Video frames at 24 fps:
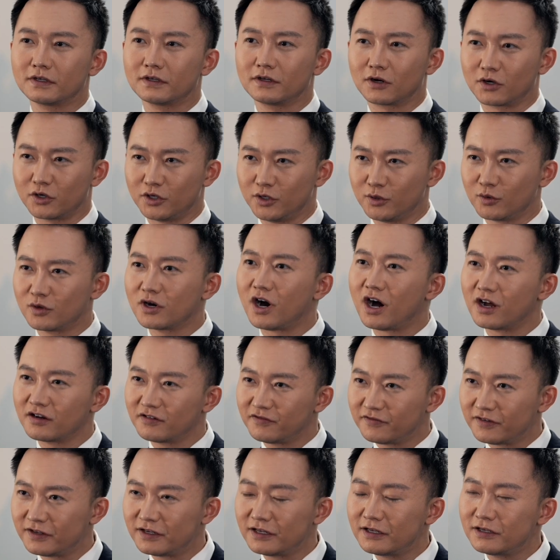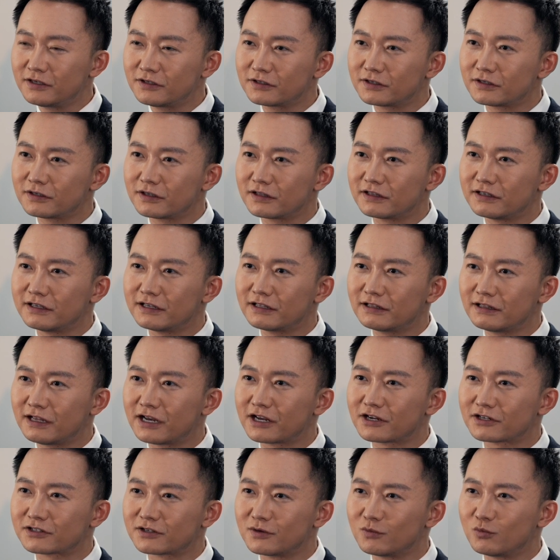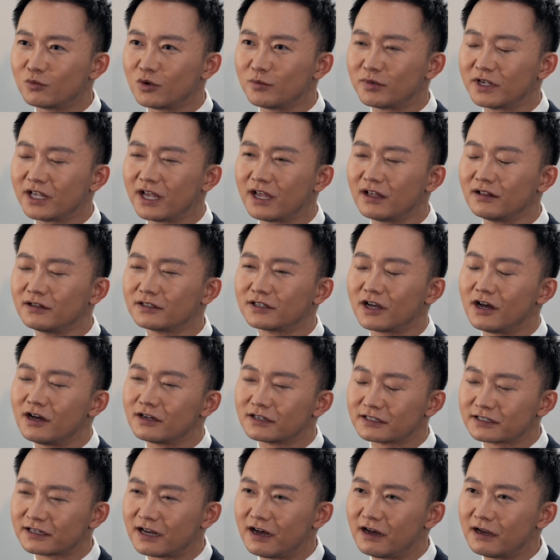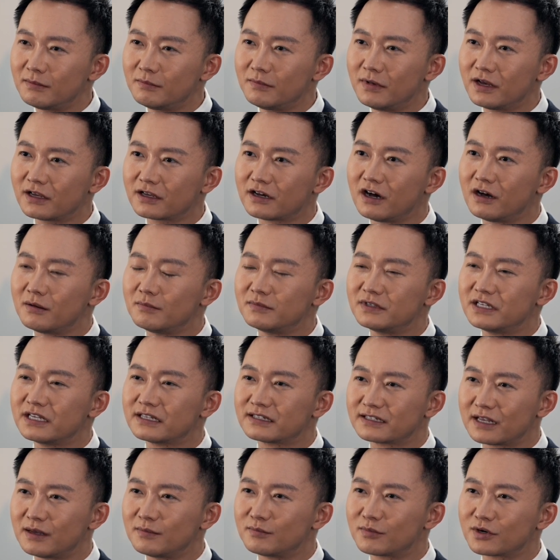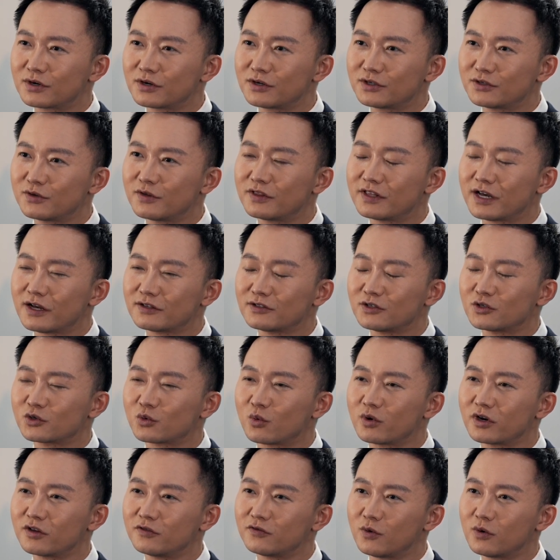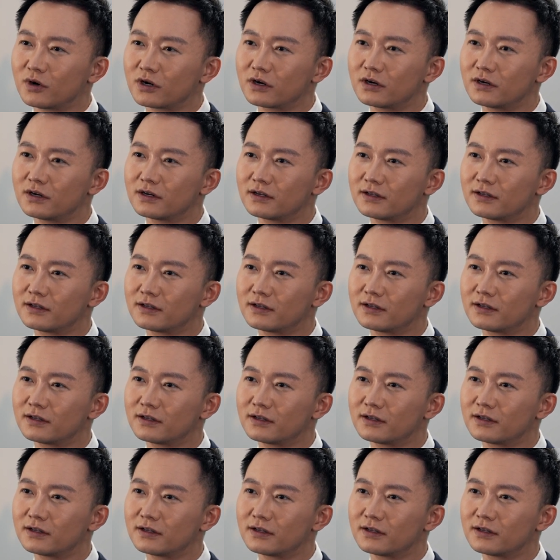Are you confident the election will be held on time come December two thousand twenty-four?